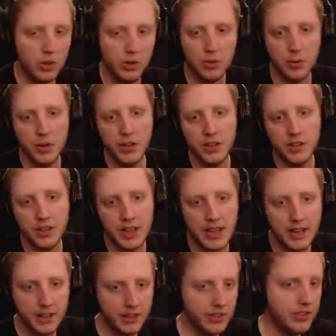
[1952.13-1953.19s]
Overworld
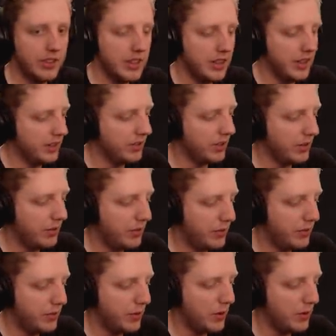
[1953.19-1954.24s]
X is
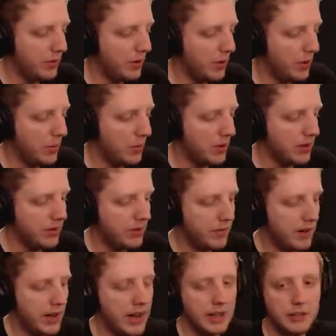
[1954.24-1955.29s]

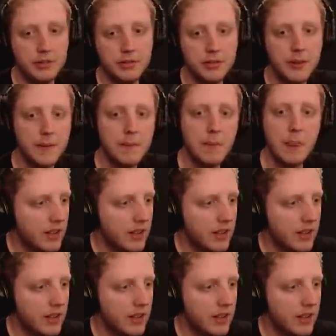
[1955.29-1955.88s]
4415.